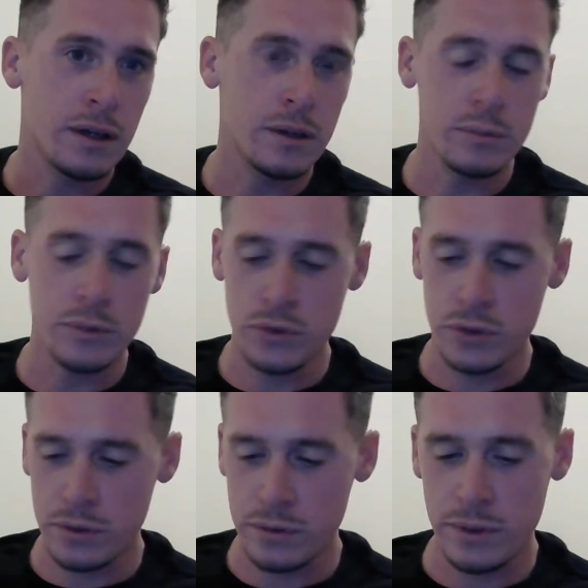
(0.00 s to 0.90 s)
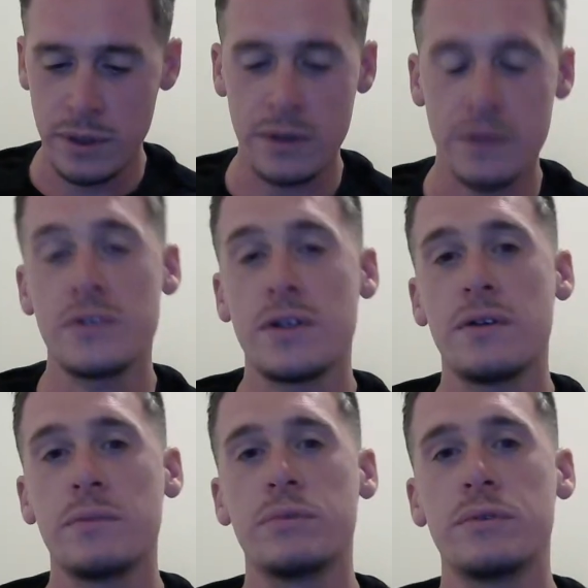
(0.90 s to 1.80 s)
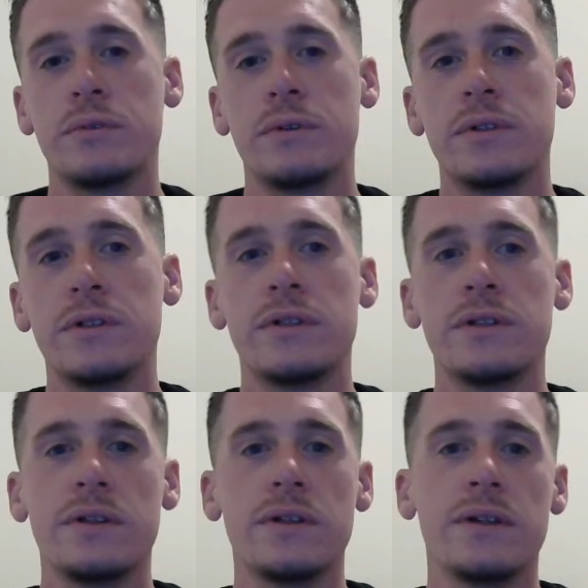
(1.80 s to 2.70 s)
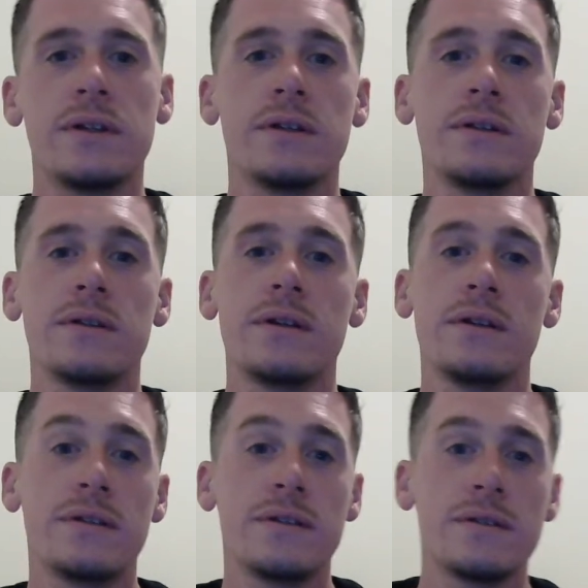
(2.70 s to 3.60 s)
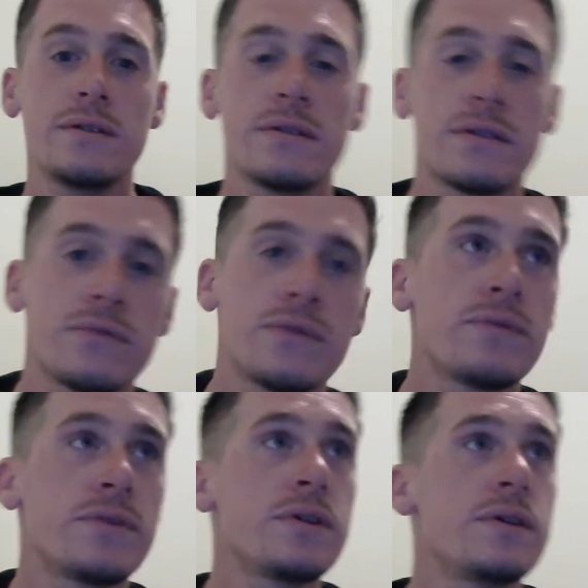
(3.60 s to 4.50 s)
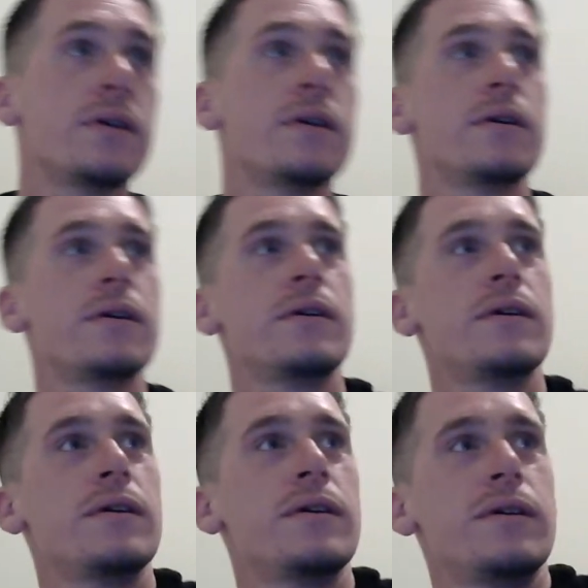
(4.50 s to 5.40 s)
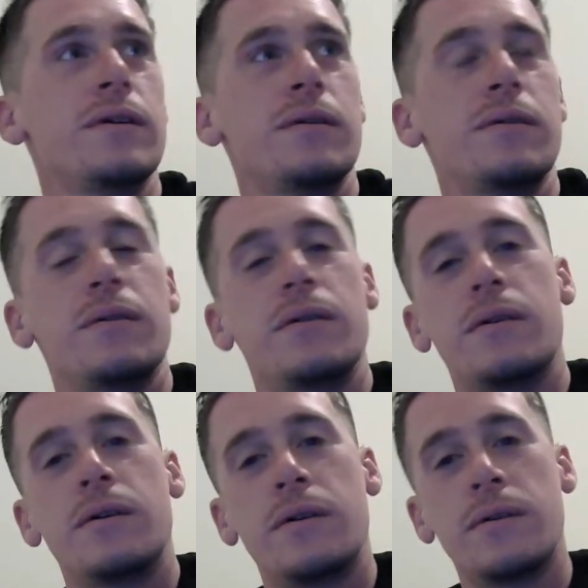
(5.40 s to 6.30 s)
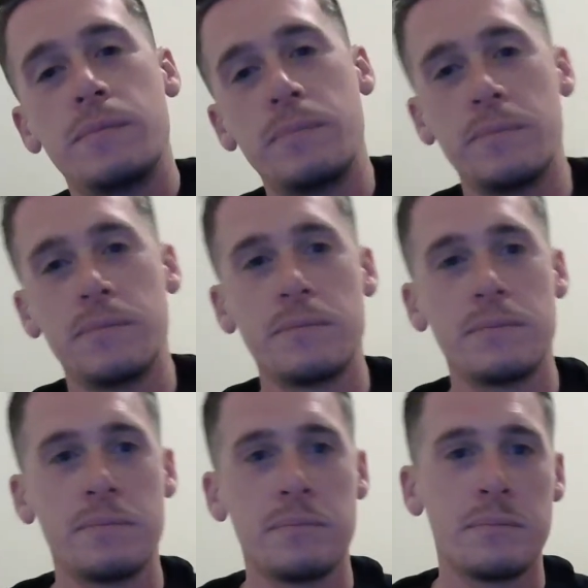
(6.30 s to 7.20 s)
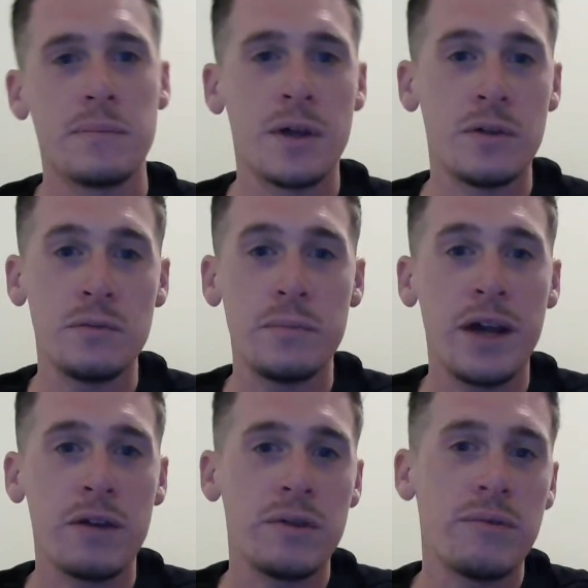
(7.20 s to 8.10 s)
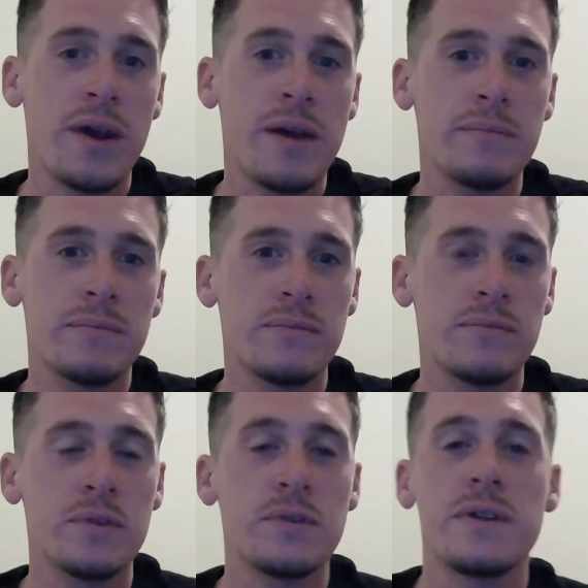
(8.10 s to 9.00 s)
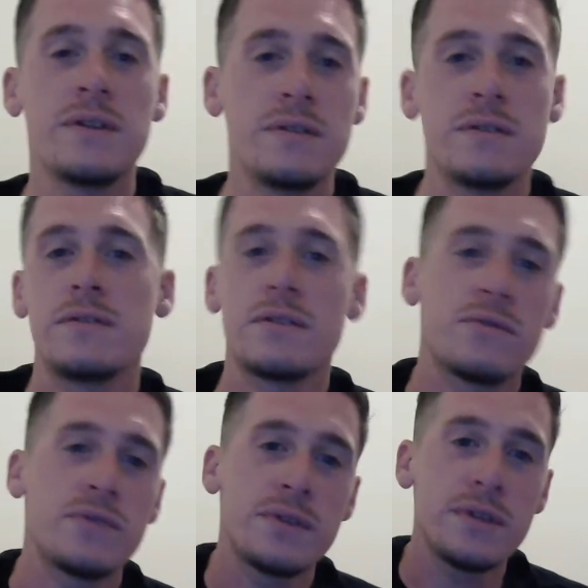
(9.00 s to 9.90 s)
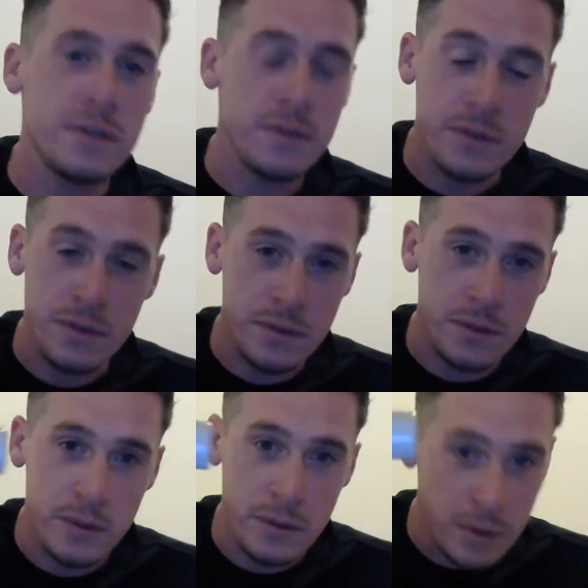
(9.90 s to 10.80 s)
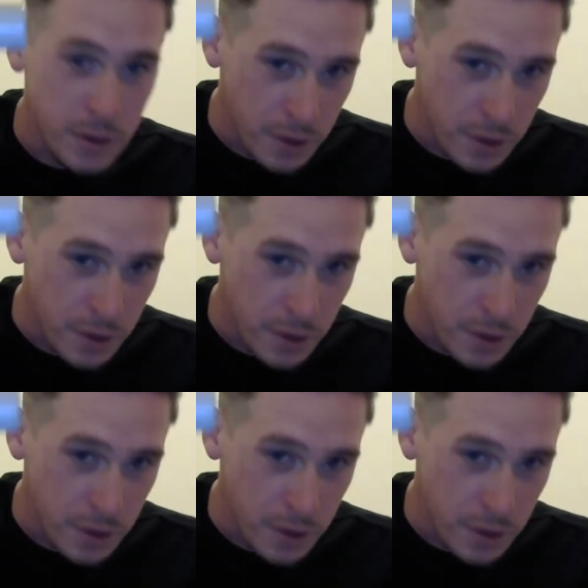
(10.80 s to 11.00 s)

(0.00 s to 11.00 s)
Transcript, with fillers: I will show you guys how to put on an eighteen six fifty, um, a new battery wrap for your eighteen six fifties and your